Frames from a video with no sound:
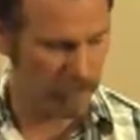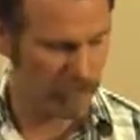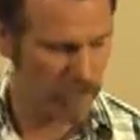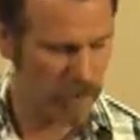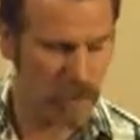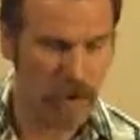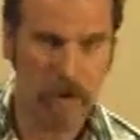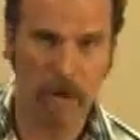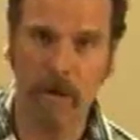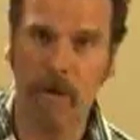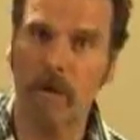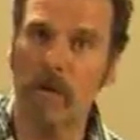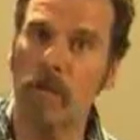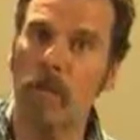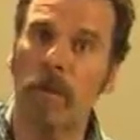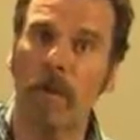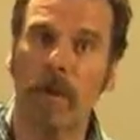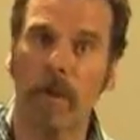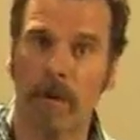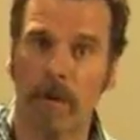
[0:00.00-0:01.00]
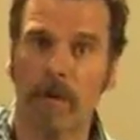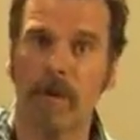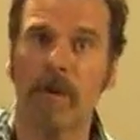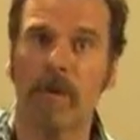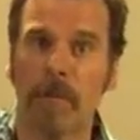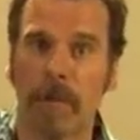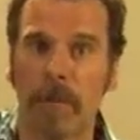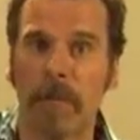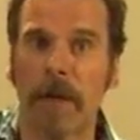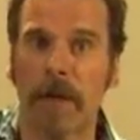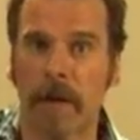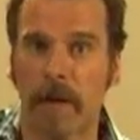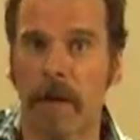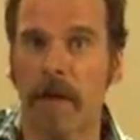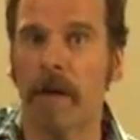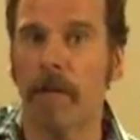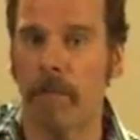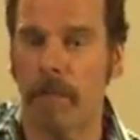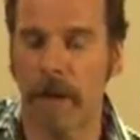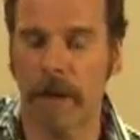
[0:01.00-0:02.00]
Super picker,
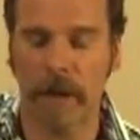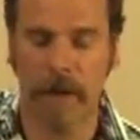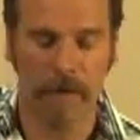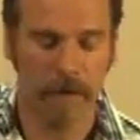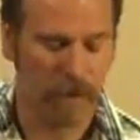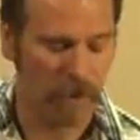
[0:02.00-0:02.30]
thumb picker, you